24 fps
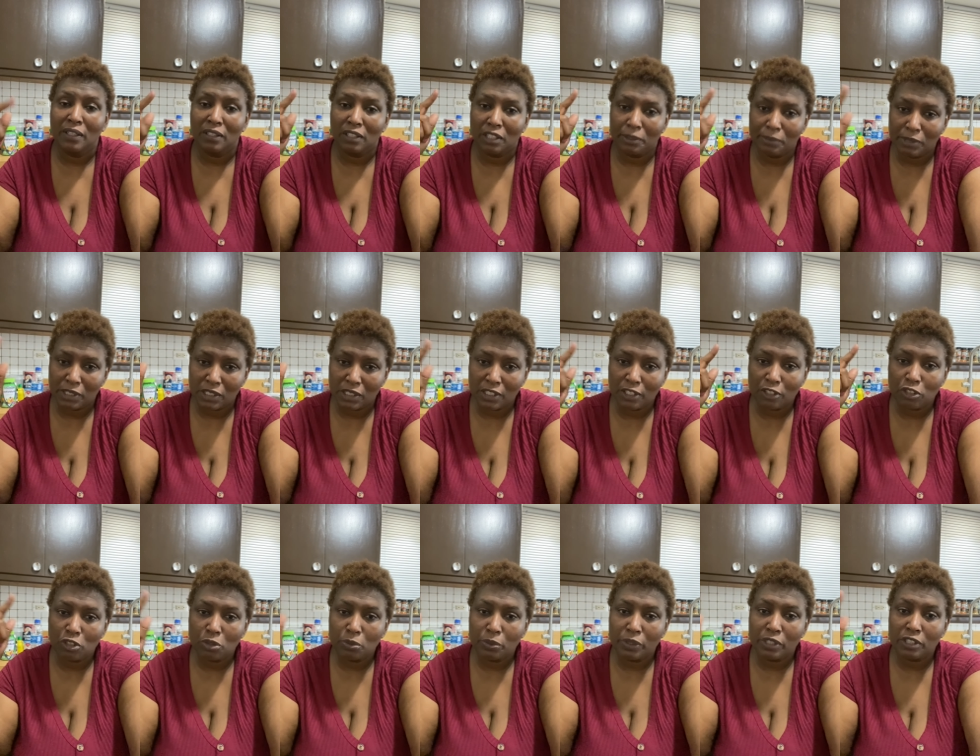let me stick
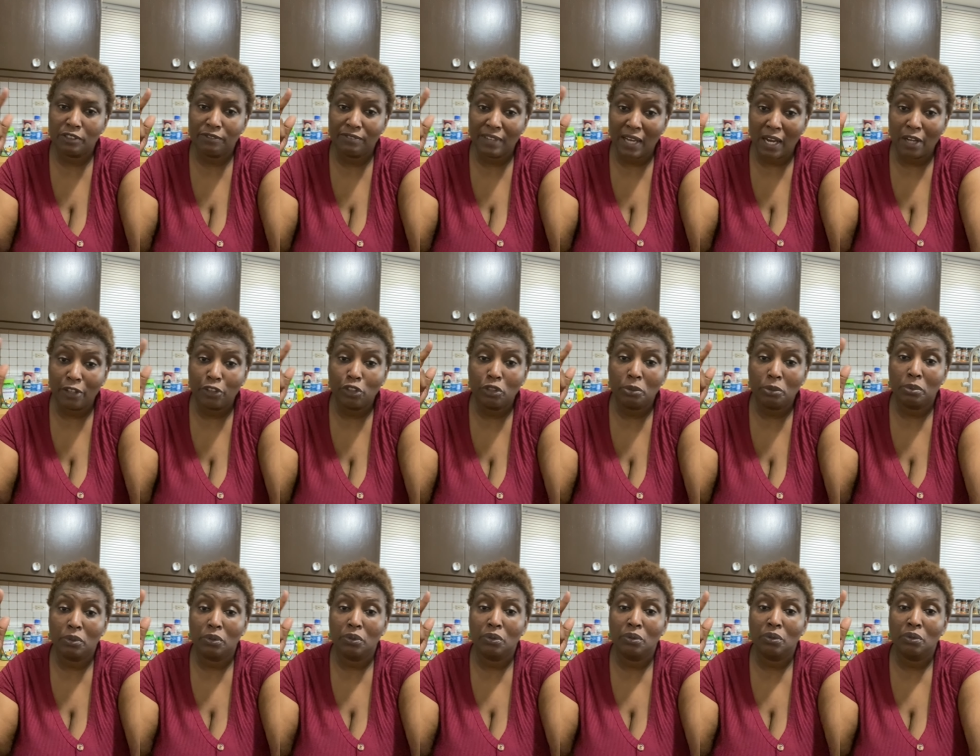to what's
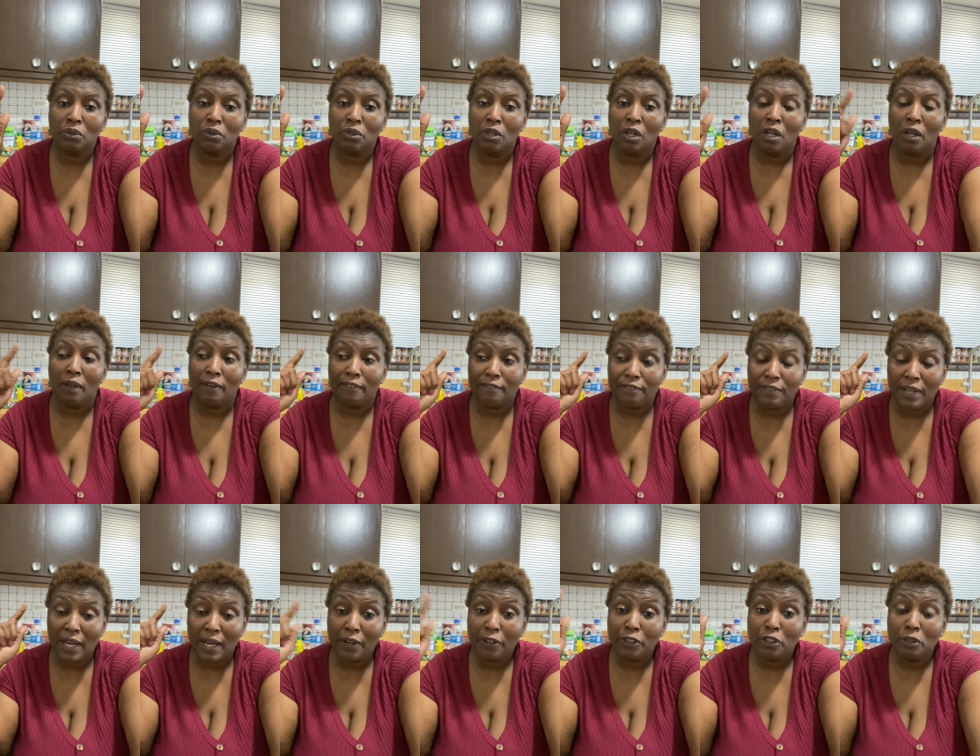valuable.
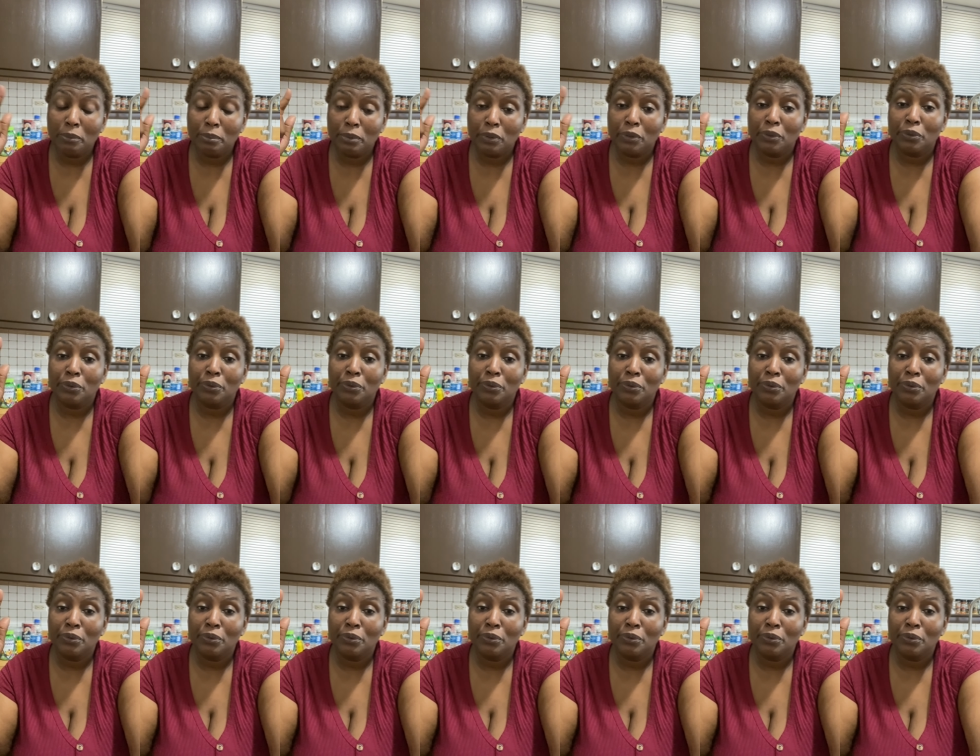Valuable